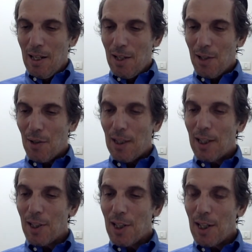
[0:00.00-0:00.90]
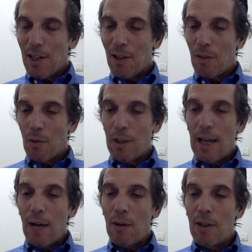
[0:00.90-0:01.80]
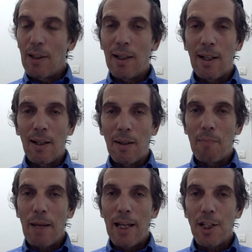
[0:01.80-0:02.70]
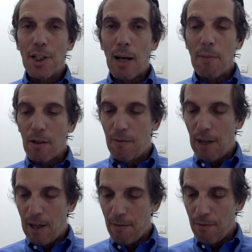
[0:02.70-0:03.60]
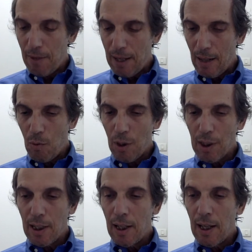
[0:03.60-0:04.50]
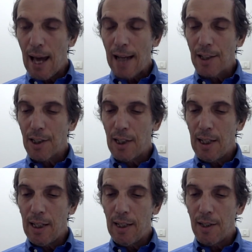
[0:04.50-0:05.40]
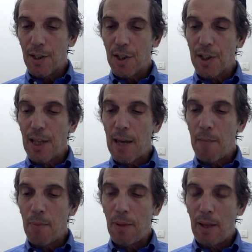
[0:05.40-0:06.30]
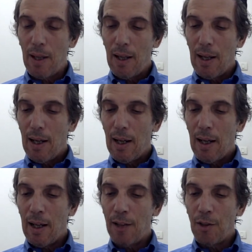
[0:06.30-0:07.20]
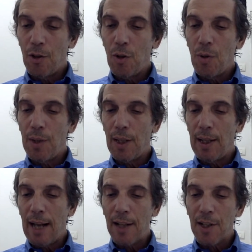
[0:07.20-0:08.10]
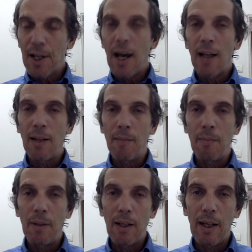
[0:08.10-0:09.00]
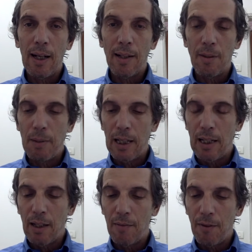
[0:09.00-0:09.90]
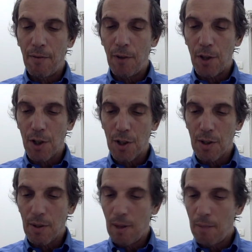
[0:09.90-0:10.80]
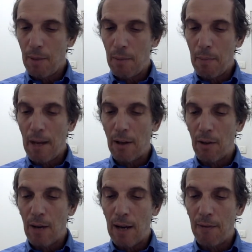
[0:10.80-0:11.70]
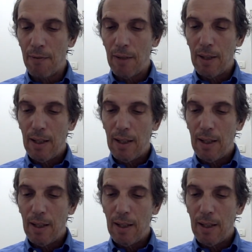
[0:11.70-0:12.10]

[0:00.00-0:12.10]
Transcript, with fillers: So let's here we're now in uh, page Samech Vav, and we're going to actually skip uh, to the next column and the beginning of the first uh, paragraph.